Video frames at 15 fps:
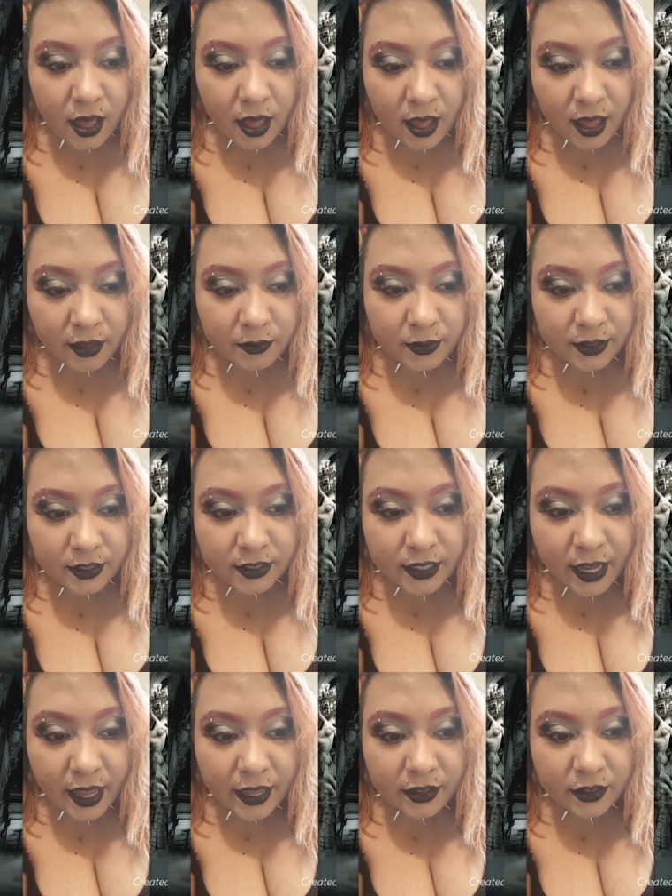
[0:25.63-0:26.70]
I was a
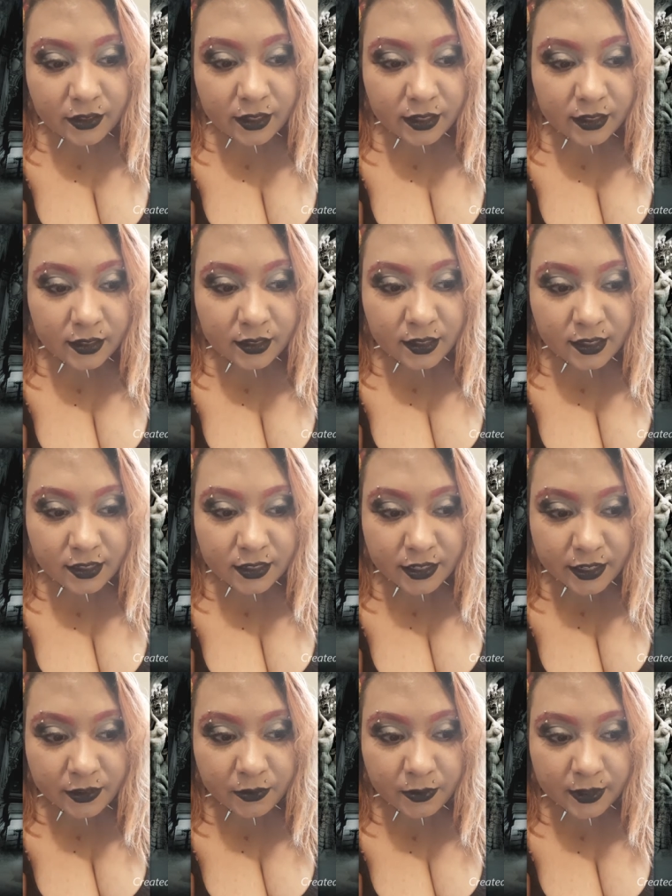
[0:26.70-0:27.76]
child and
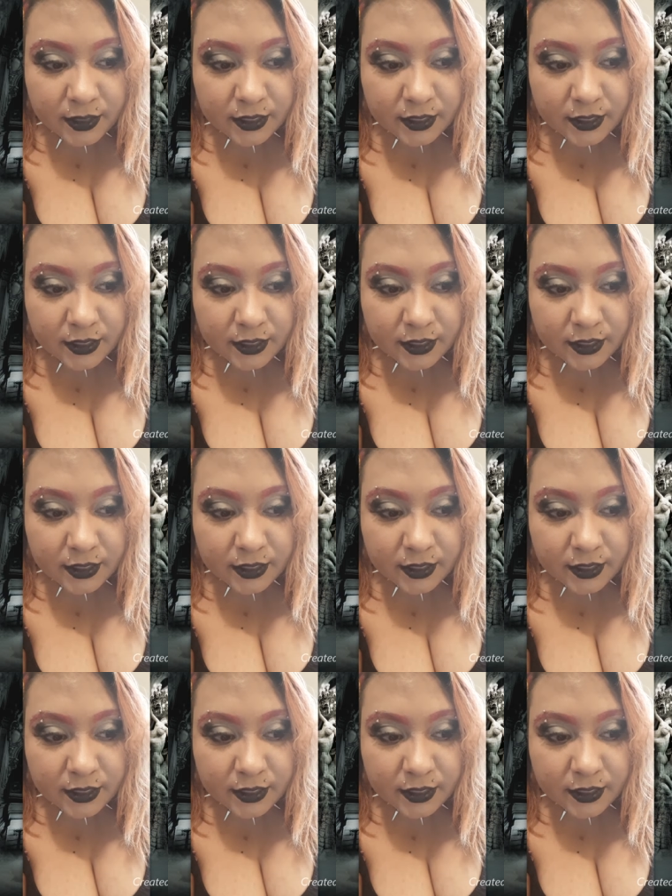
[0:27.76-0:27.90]
she was